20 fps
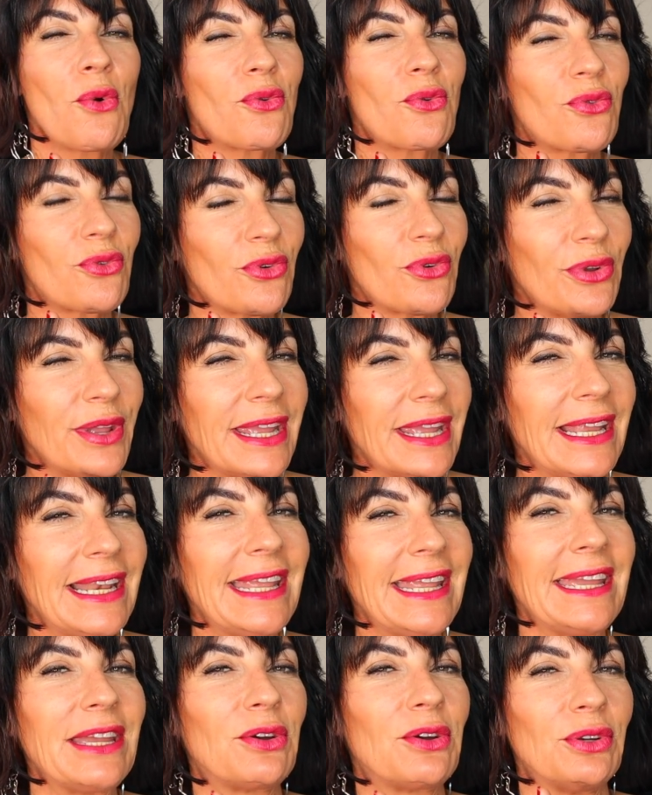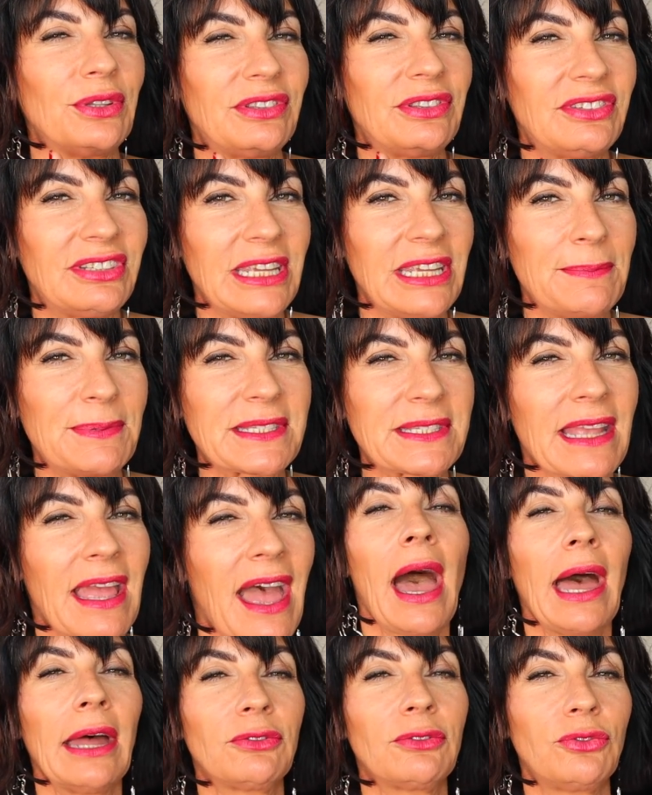really good tips
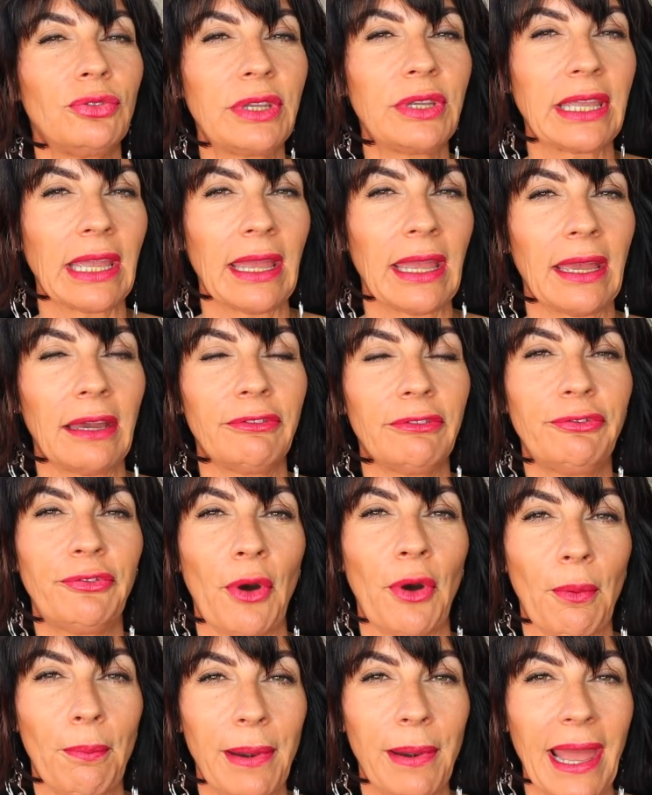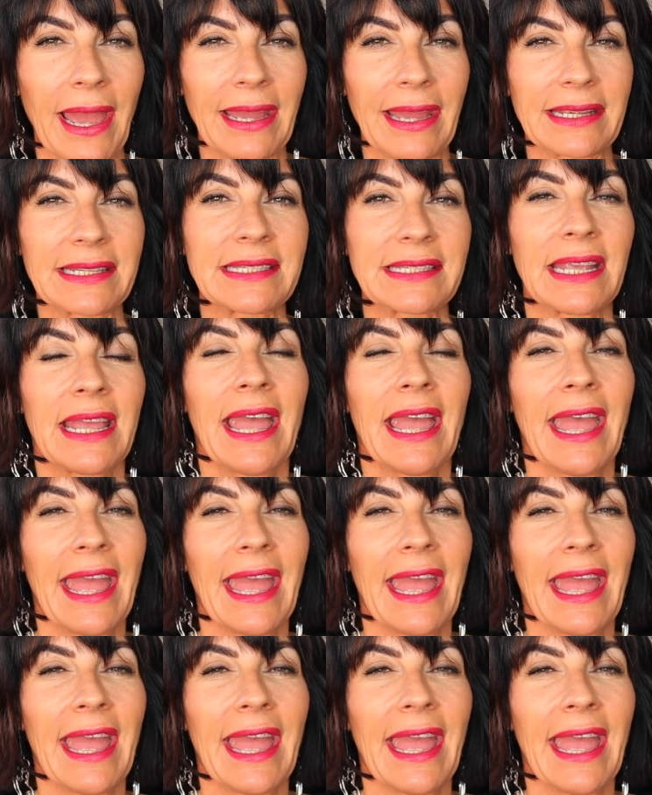how to care for blacks